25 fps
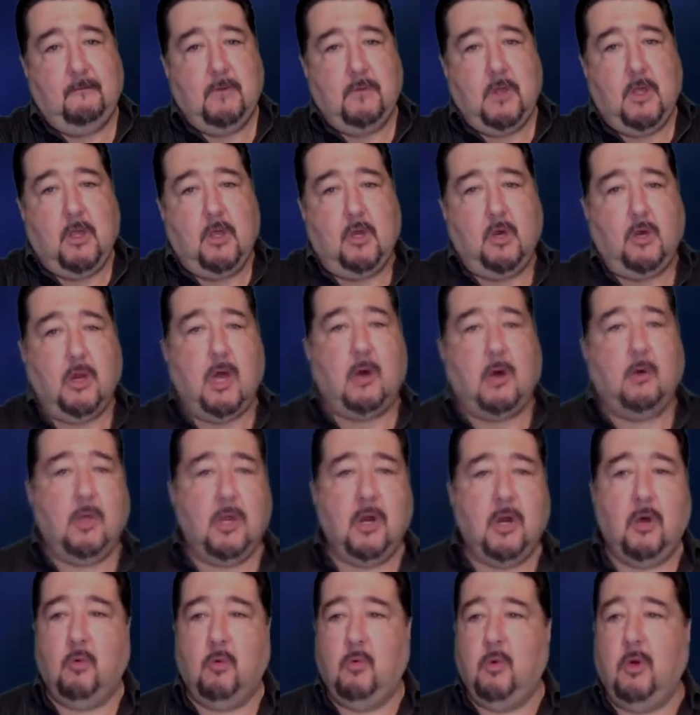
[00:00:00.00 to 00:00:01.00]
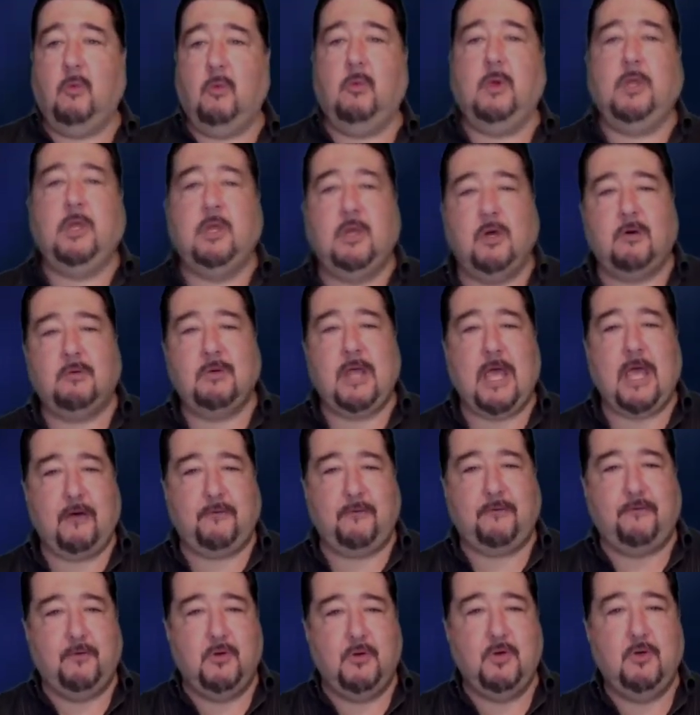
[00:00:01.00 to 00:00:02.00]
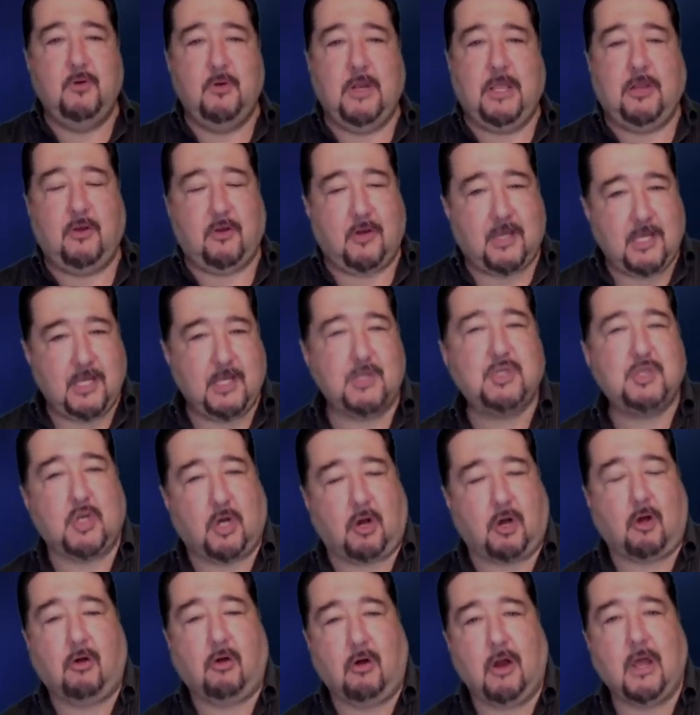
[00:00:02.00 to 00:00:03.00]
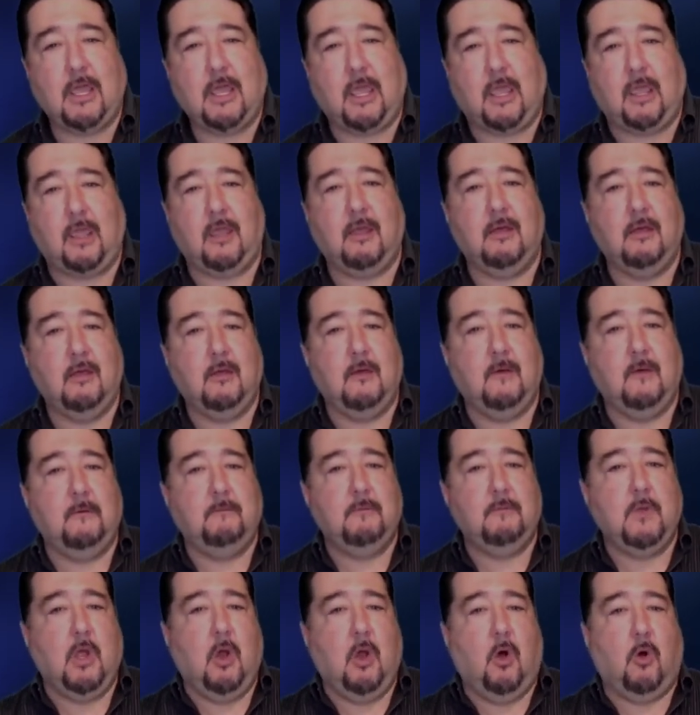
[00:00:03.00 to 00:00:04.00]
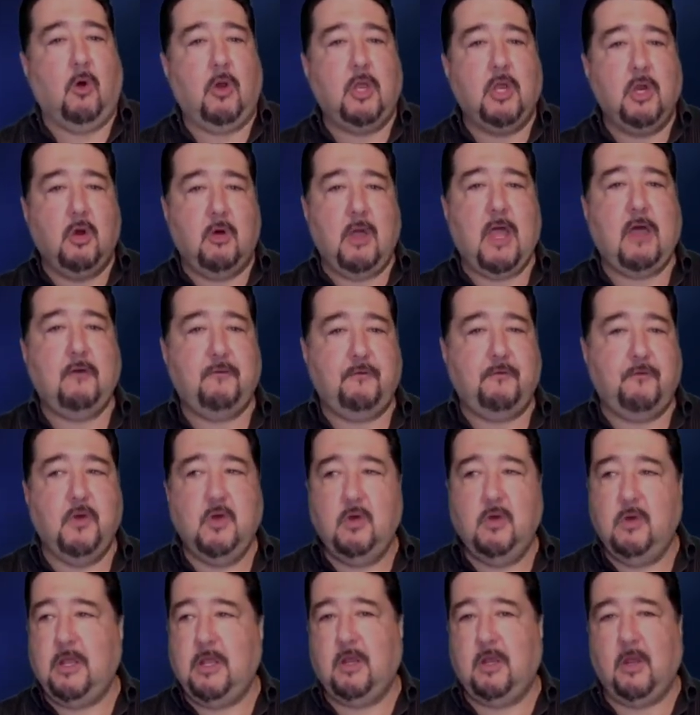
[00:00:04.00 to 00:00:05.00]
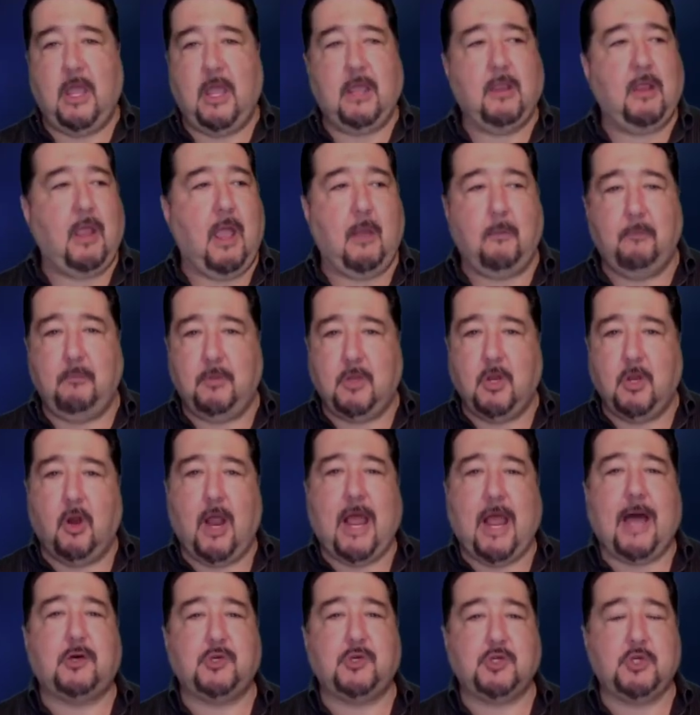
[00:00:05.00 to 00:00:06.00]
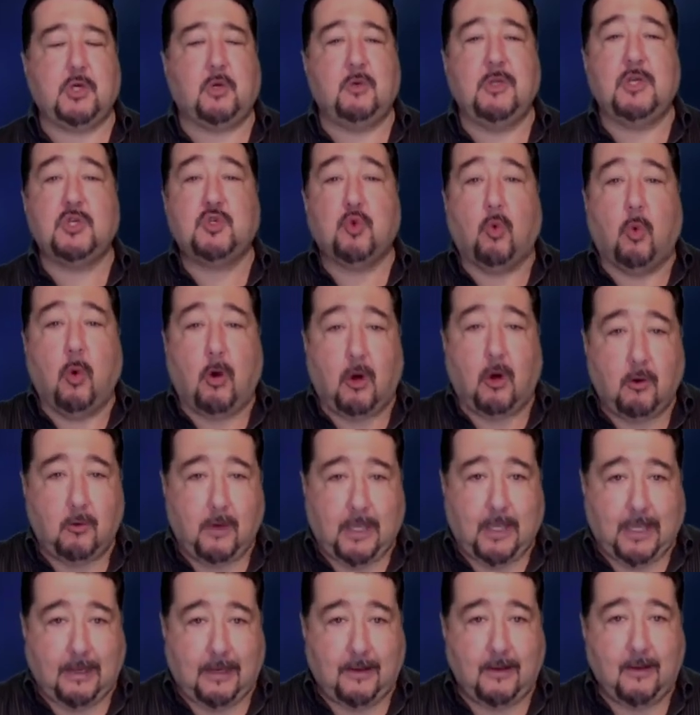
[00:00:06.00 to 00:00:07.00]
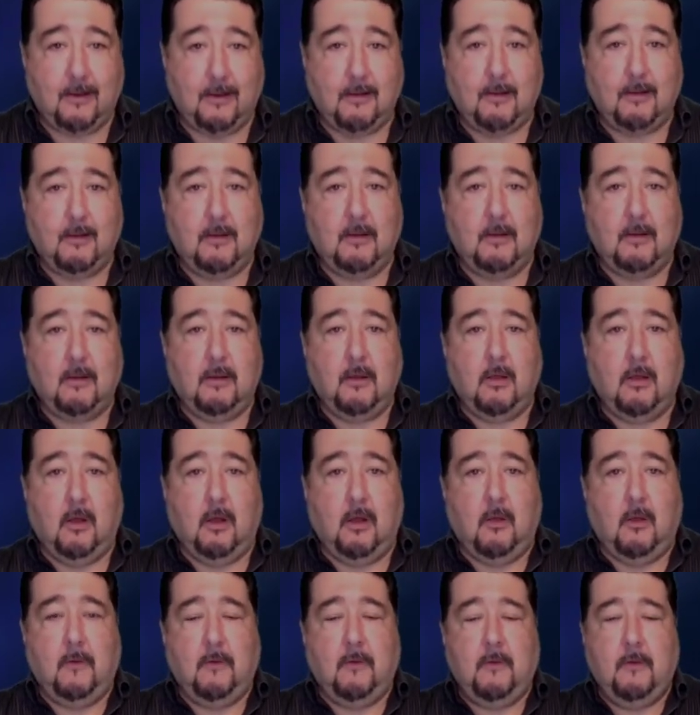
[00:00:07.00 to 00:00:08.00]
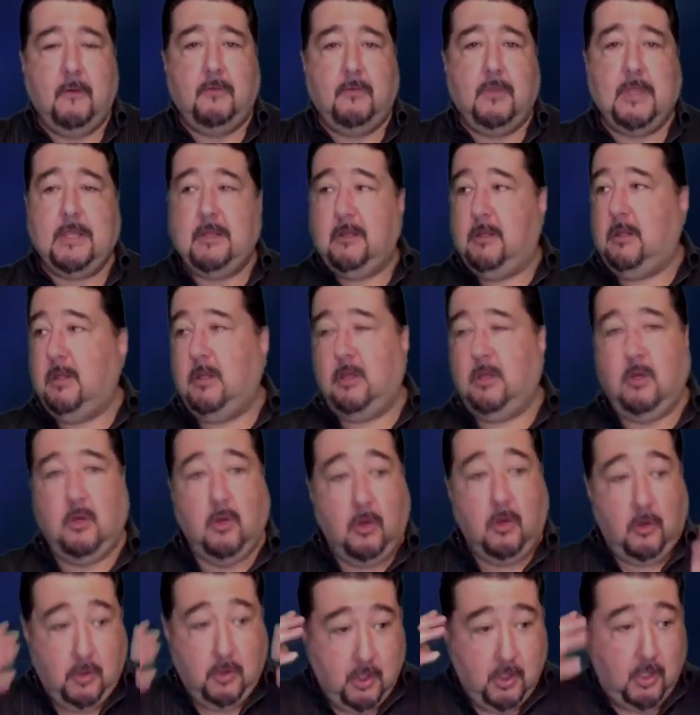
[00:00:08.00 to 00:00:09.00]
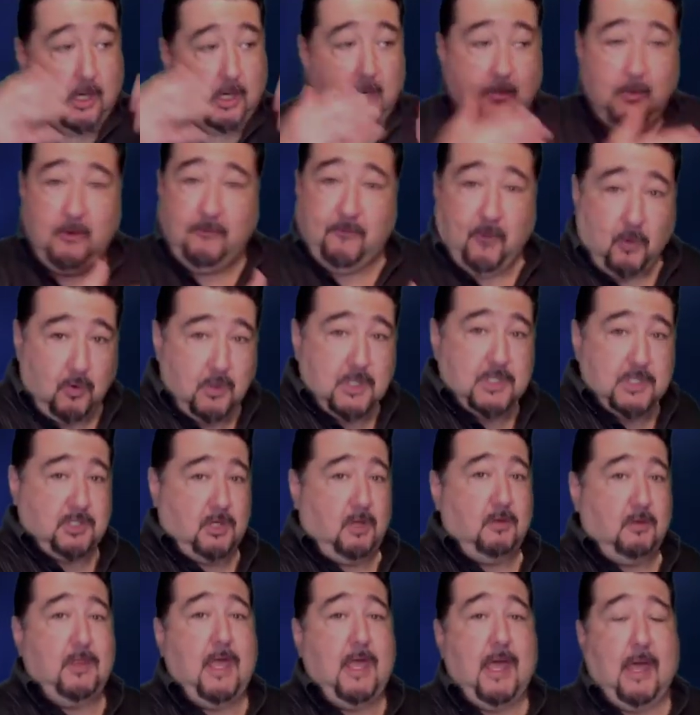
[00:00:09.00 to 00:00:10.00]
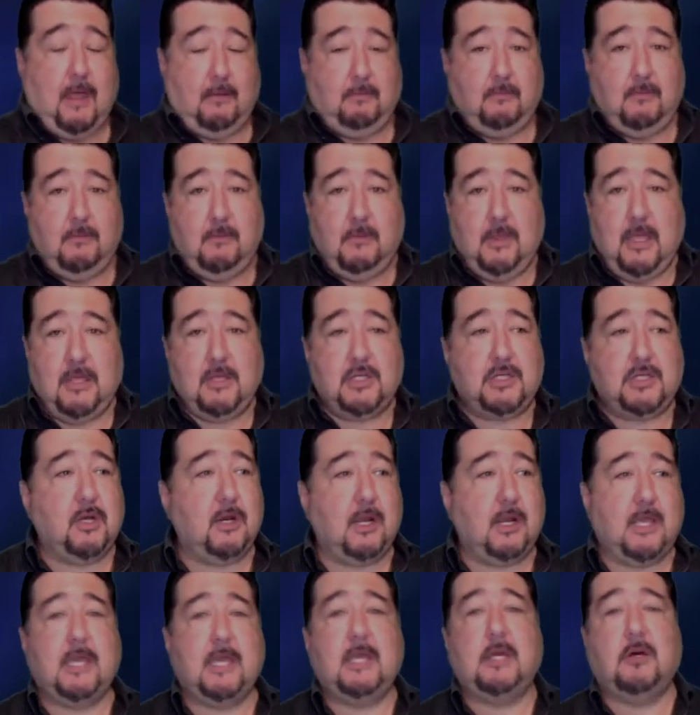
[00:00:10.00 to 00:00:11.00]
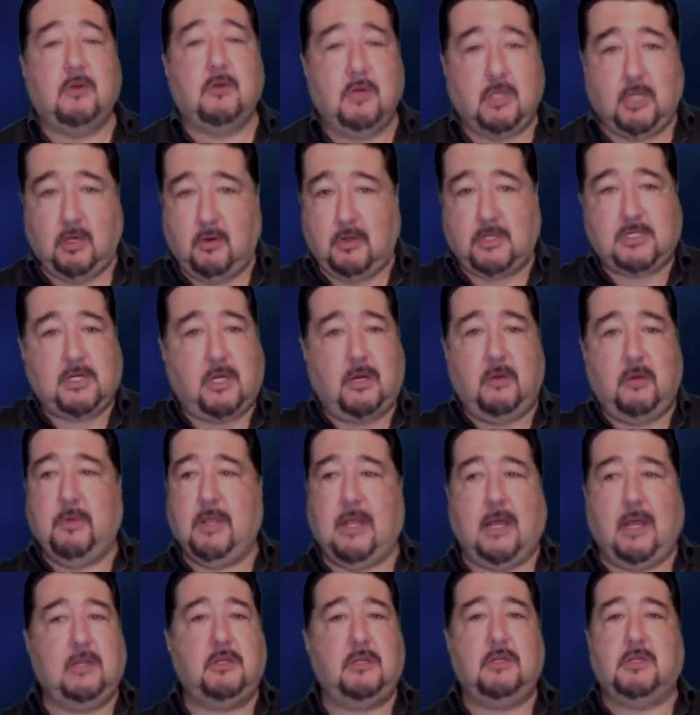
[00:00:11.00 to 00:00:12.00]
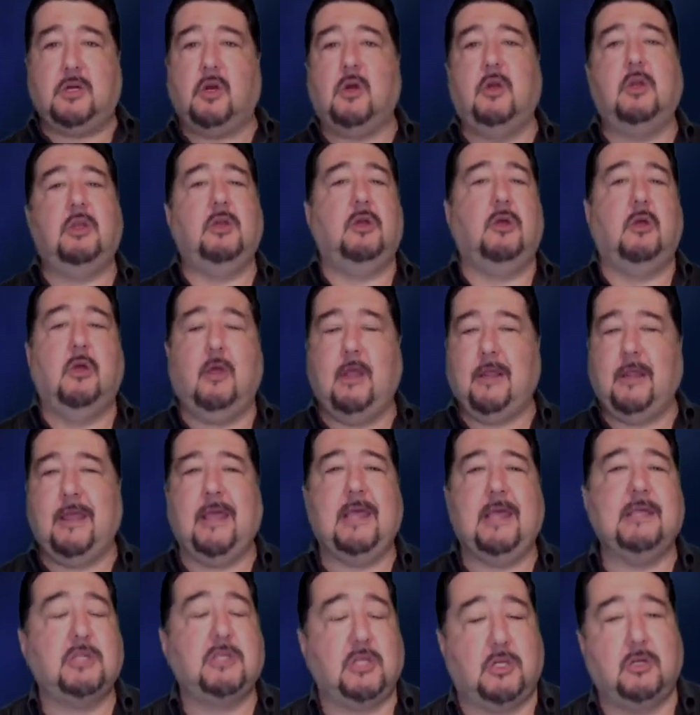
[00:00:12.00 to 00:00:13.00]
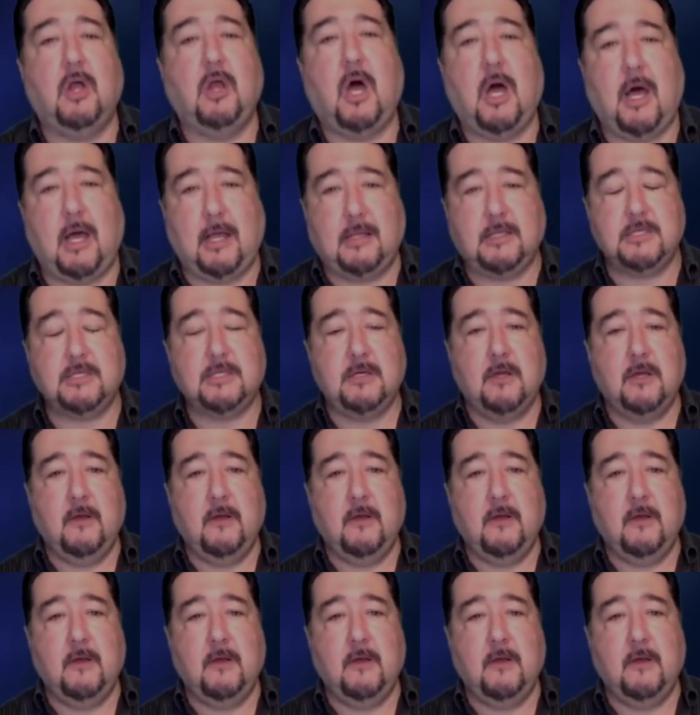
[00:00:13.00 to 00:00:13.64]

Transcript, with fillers: You're not, you know, when you don't have food and your kids are crying, or you don't have food and, you, and, and your household is worried, then you're going to be focused on that. And it's going to kill you. It's going to be like turn you in, into knots.